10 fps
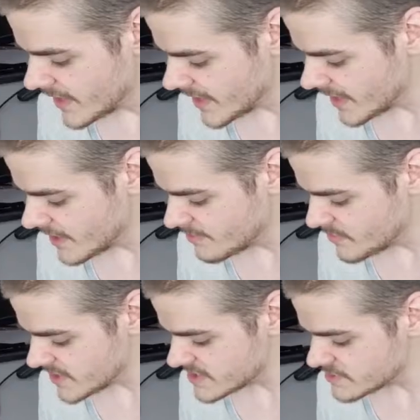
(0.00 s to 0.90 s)

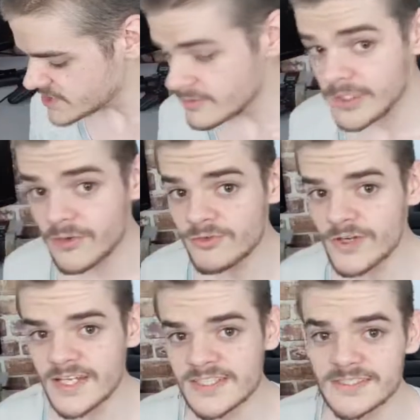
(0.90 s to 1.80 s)
But there's also Lone
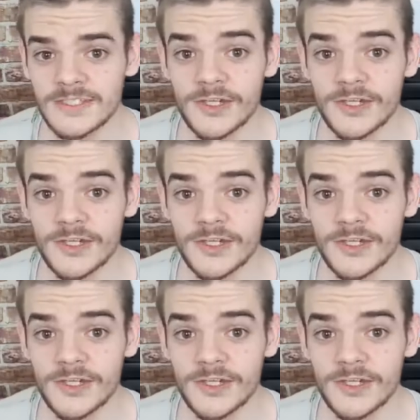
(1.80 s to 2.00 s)
Rider.